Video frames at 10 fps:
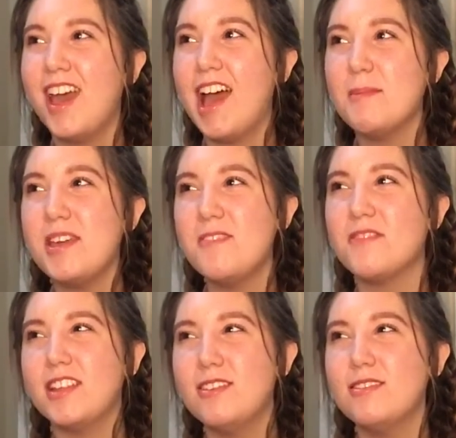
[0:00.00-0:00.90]
I make
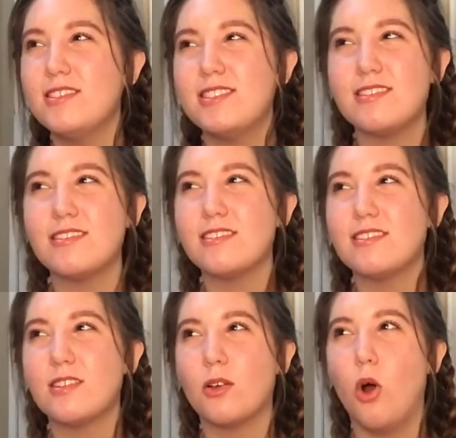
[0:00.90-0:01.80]
videos
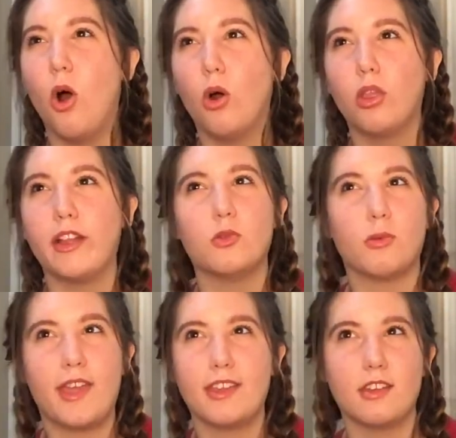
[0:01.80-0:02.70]
all, like,
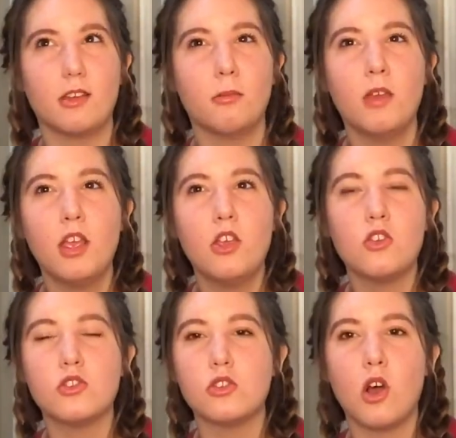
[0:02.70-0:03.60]
random,
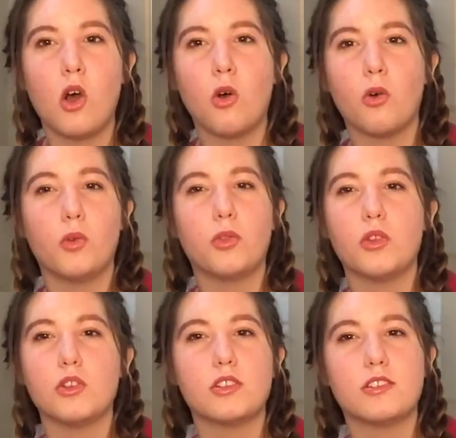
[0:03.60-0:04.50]
so
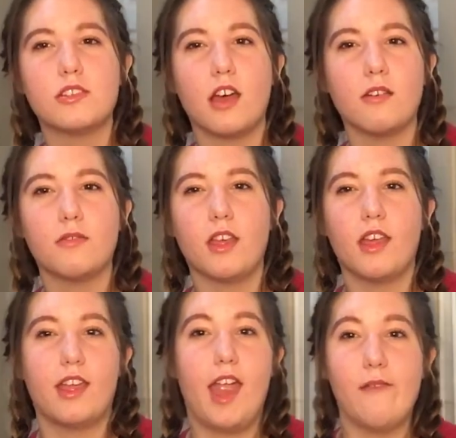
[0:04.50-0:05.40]
there's stuff
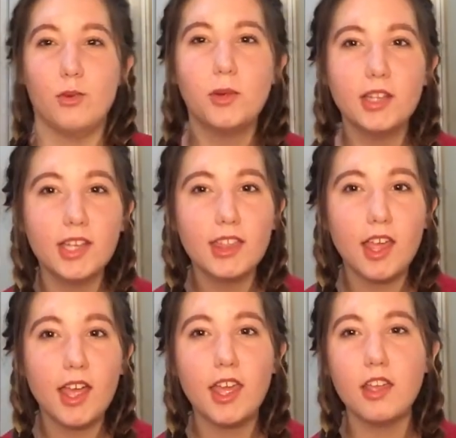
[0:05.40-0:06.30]
that, like, everyone can
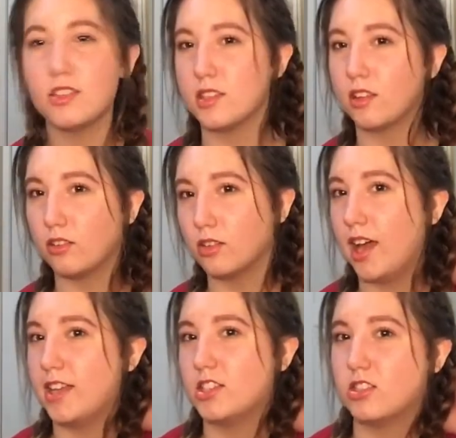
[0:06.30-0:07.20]
like, so
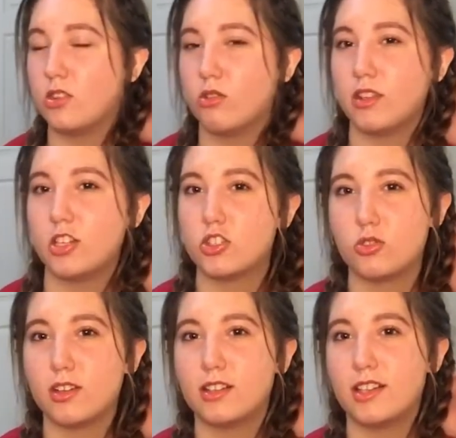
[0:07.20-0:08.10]
I just don't, like,
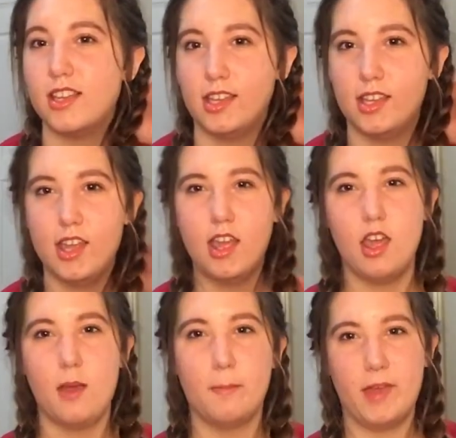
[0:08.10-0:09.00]
strictly
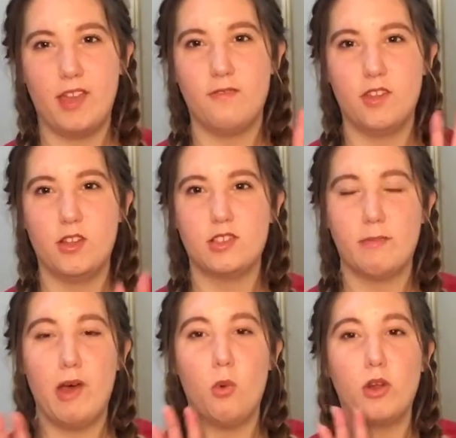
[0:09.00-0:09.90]
make videos
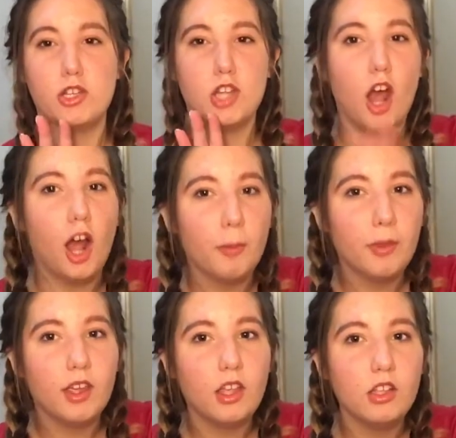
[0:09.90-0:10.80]
about one
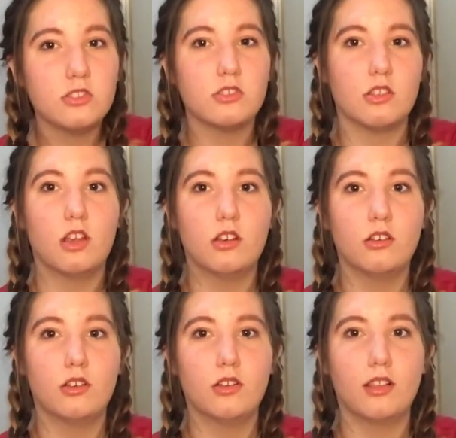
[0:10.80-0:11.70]
topic,
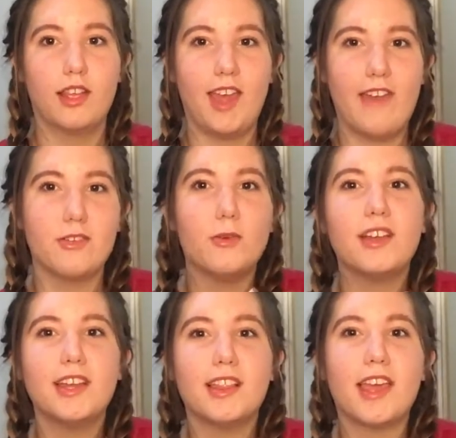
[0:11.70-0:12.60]
so, like, everyone
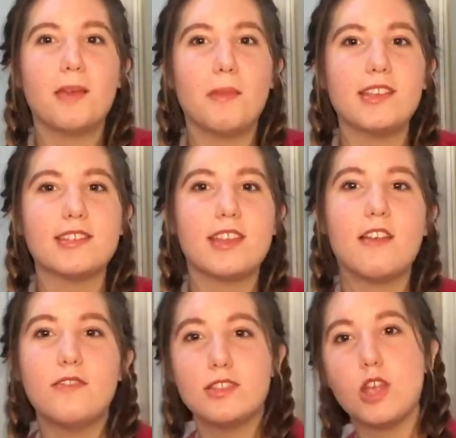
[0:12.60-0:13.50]
can like my
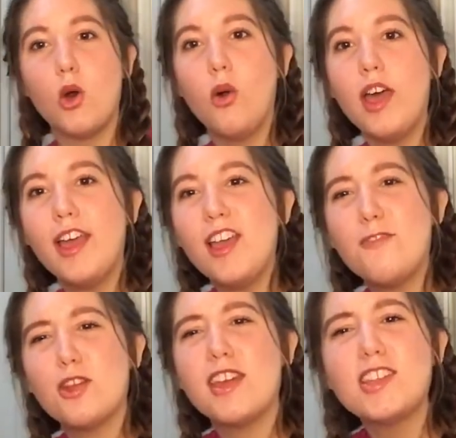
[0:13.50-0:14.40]
stuff. So if
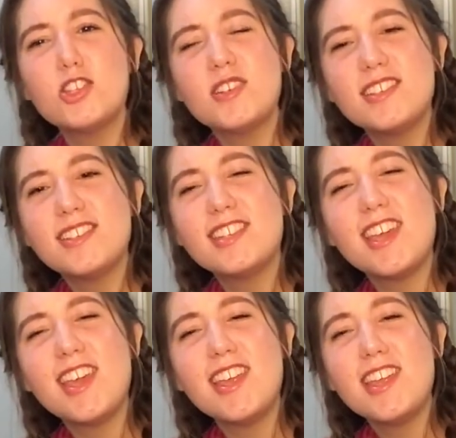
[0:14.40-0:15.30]
you're
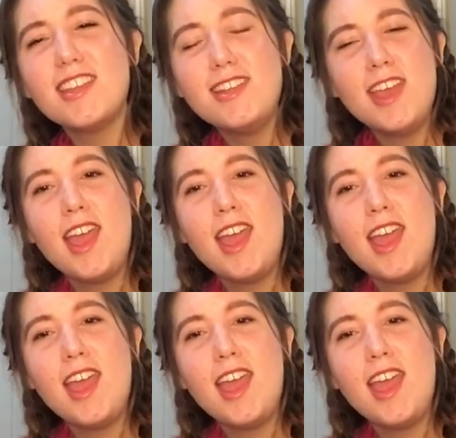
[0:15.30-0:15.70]
interested,